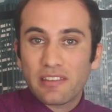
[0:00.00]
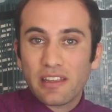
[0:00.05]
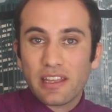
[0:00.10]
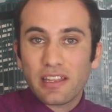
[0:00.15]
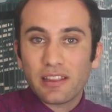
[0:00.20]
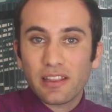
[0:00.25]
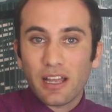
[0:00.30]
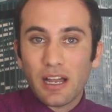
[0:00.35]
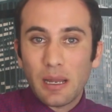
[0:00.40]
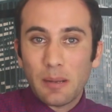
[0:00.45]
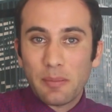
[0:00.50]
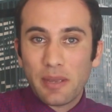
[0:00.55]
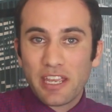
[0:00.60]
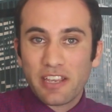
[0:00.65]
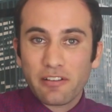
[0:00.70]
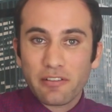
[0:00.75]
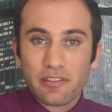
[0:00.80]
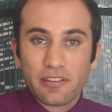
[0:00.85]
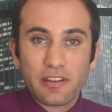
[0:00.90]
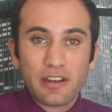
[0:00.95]
state
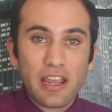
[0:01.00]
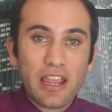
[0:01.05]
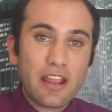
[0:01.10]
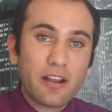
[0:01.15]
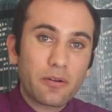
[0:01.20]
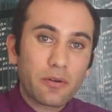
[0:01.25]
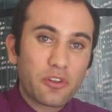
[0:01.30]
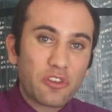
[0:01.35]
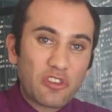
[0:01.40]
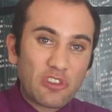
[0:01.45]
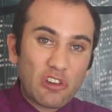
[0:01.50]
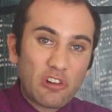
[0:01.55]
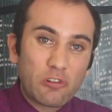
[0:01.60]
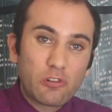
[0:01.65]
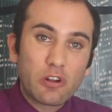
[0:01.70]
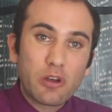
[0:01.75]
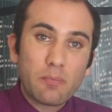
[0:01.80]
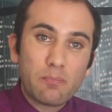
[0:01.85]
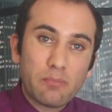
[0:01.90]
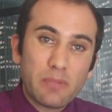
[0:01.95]
lawmakers in
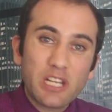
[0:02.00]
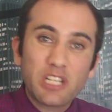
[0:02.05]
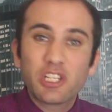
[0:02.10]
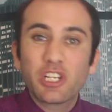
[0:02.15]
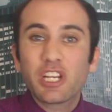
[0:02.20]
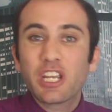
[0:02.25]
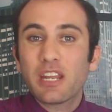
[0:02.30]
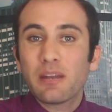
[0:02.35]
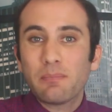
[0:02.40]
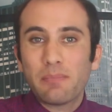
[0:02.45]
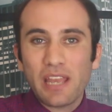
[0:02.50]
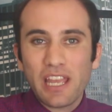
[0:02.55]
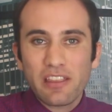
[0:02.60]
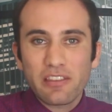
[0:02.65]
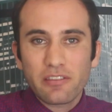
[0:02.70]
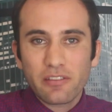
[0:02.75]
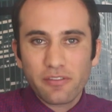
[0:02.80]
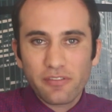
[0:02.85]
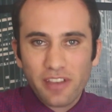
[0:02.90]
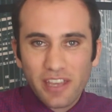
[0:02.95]
Arizona, Michigan,
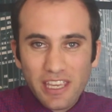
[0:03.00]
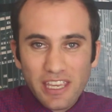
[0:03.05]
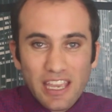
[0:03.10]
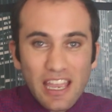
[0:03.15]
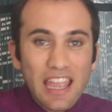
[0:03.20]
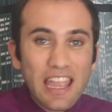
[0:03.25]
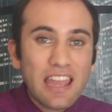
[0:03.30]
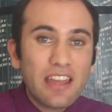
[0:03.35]
Pennsylvania,